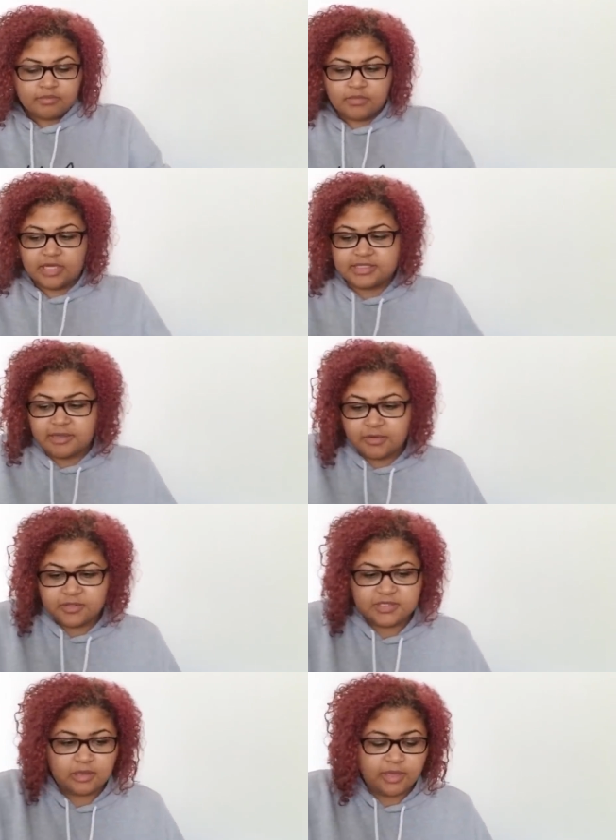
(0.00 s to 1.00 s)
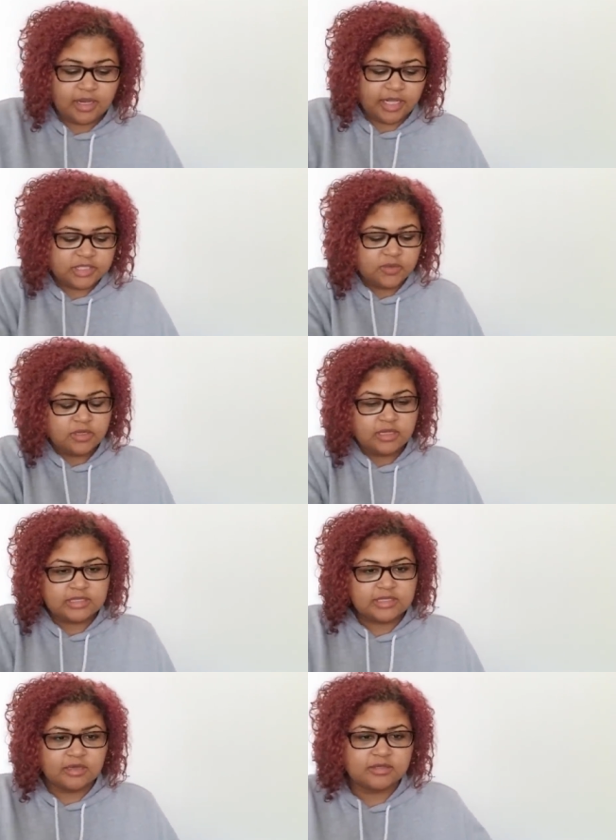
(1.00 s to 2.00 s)
That's time to do something about it. I do want to look at
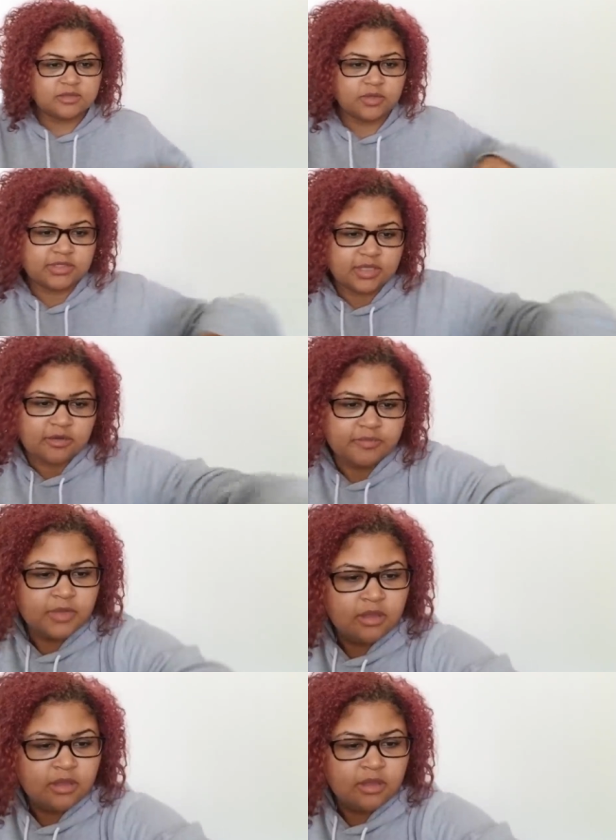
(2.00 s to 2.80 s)
this King of Swords though.